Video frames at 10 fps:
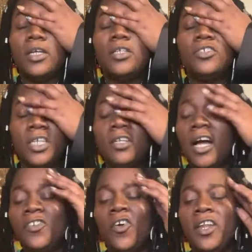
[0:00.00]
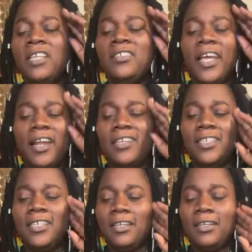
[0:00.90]
She controlling his
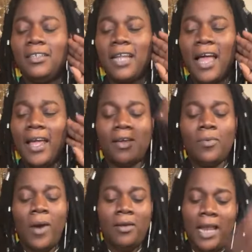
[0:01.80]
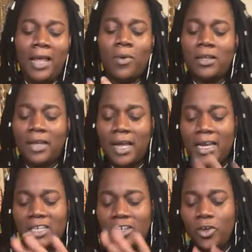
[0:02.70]
energy. Like what
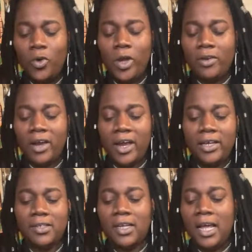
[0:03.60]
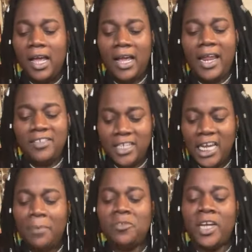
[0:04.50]
Kadijah doing, right? And then she
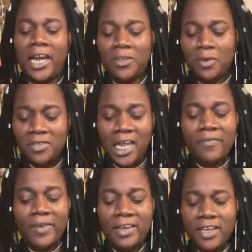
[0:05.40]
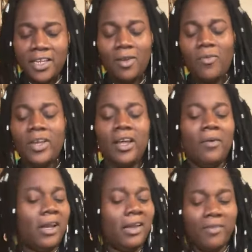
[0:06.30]
keeps checking to see if he's in love with her,
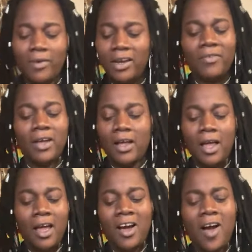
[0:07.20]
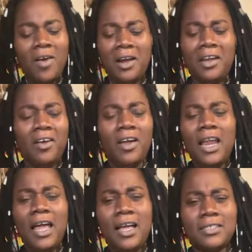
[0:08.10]
whatever. How long is it gonna
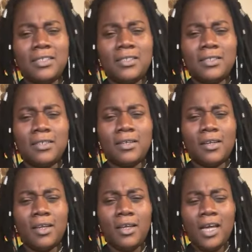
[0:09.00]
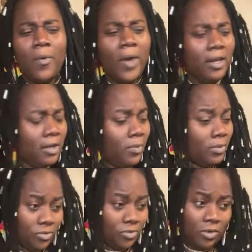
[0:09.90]
last? When
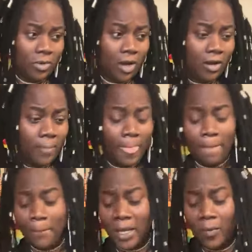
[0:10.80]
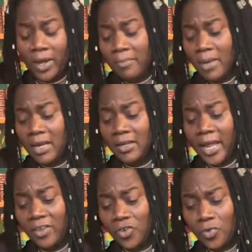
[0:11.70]
the man
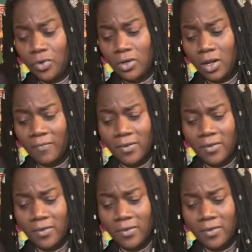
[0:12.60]
get true love